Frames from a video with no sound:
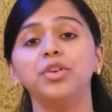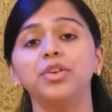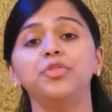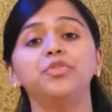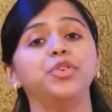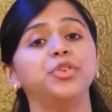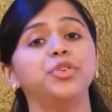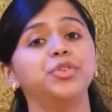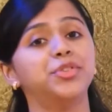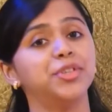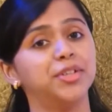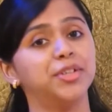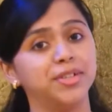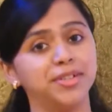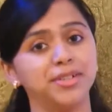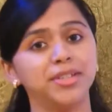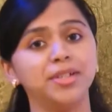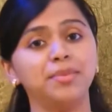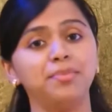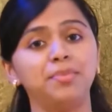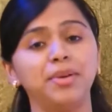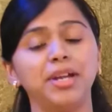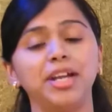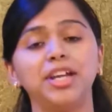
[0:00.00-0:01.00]
if you turn
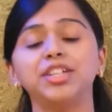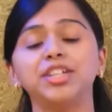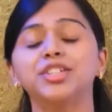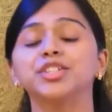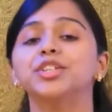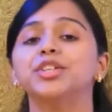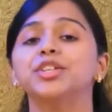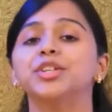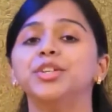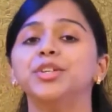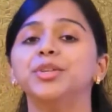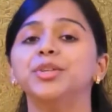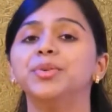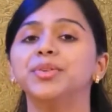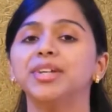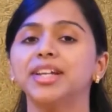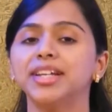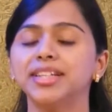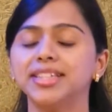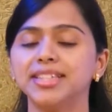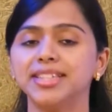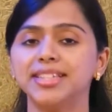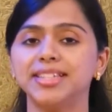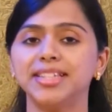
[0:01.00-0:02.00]
the page, you
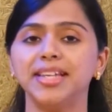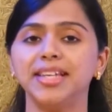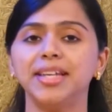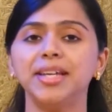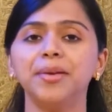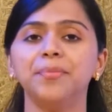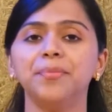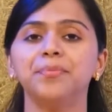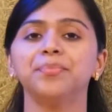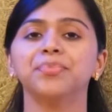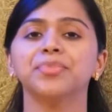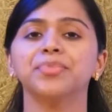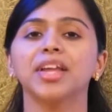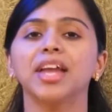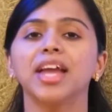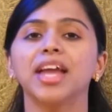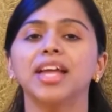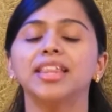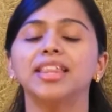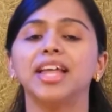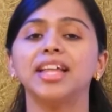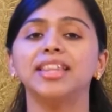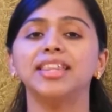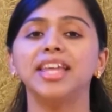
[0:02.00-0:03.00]
can see
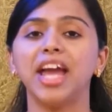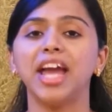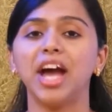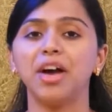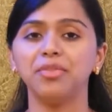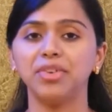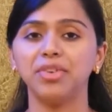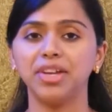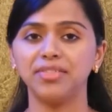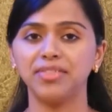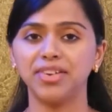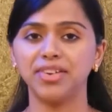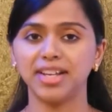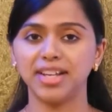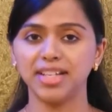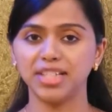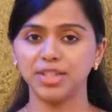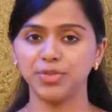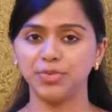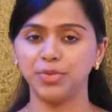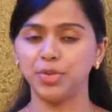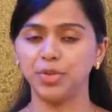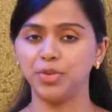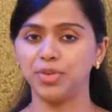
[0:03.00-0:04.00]
that they have given
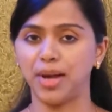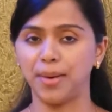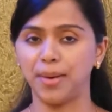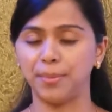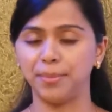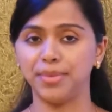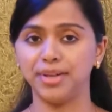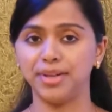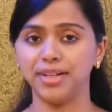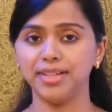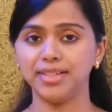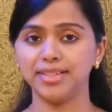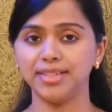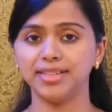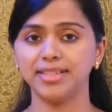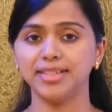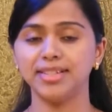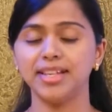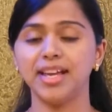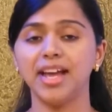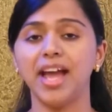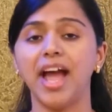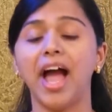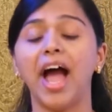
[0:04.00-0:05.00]
us few numbers
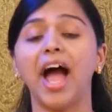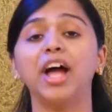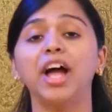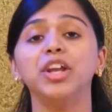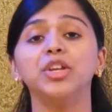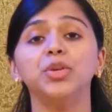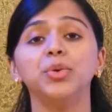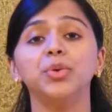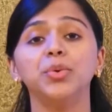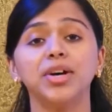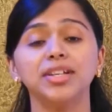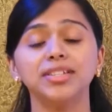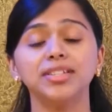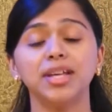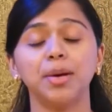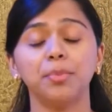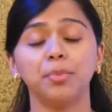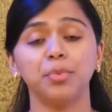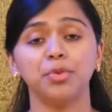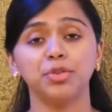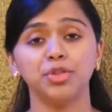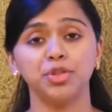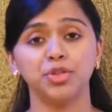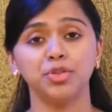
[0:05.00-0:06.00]
and you are
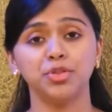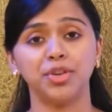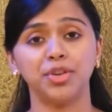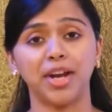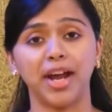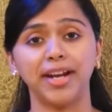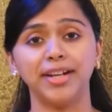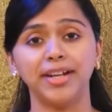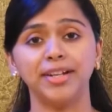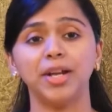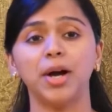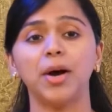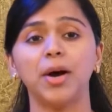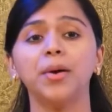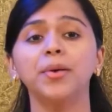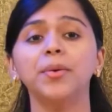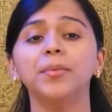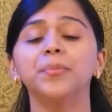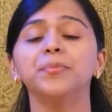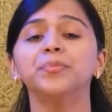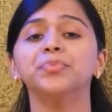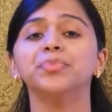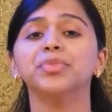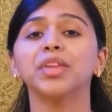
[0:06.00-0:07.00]
supposed to write
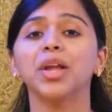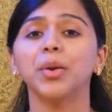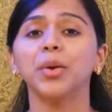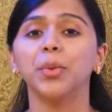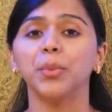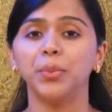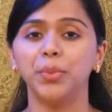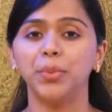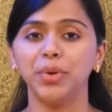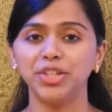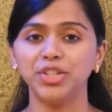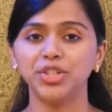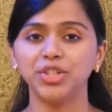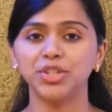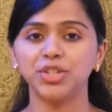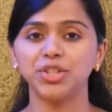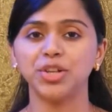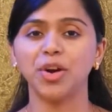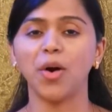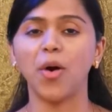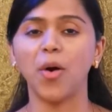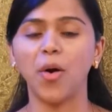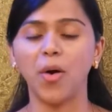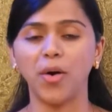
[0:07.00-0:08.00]
down which
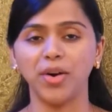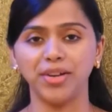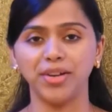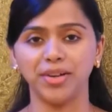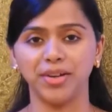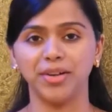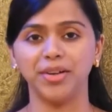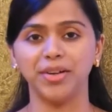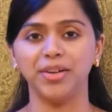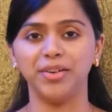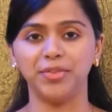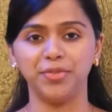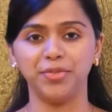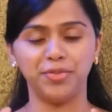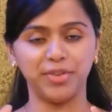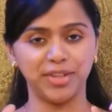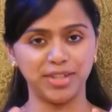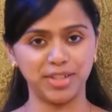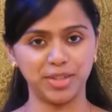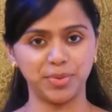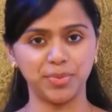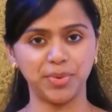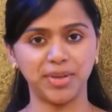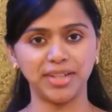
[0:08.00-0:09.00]
order.
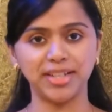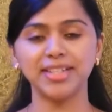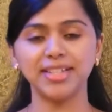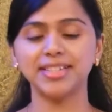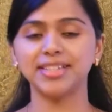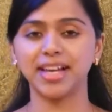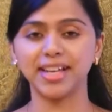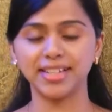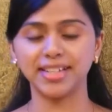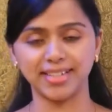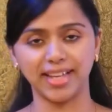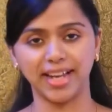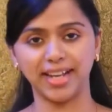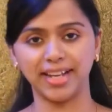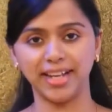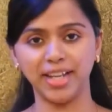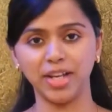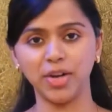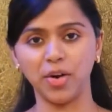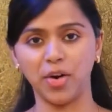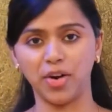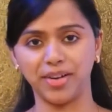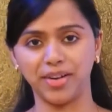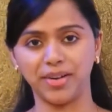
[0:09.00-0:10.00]
First one is
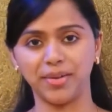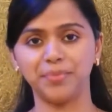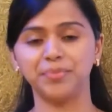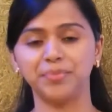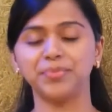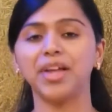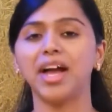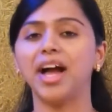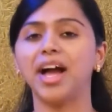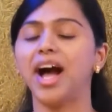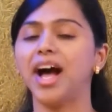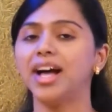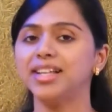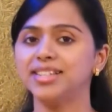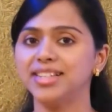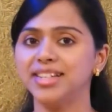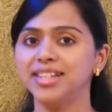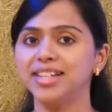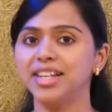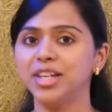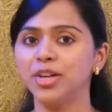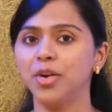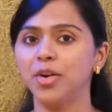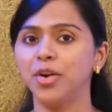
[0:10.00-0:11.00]
ascending order.
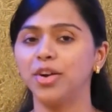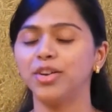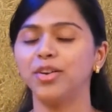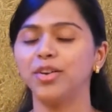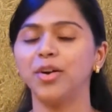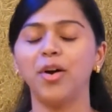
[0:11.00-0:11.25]
Ascending order,